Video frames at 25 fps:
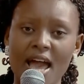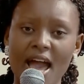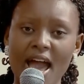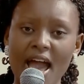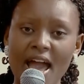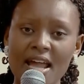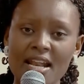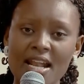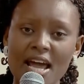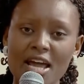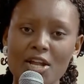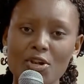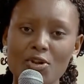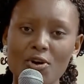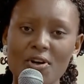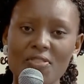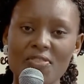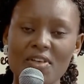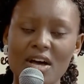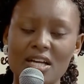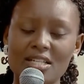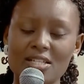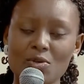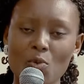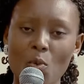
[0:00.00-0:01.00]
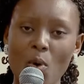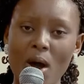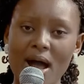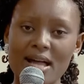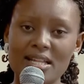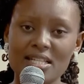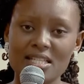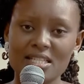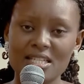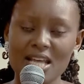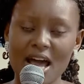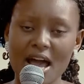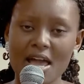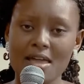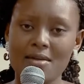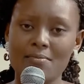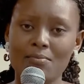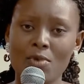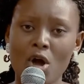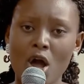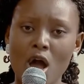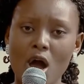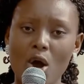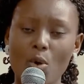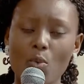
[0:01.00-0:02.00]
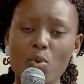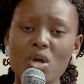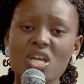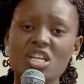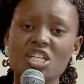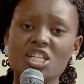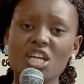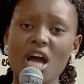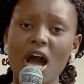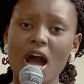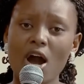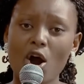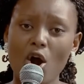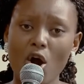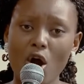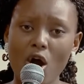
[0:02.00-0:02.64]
and i know that one time we shall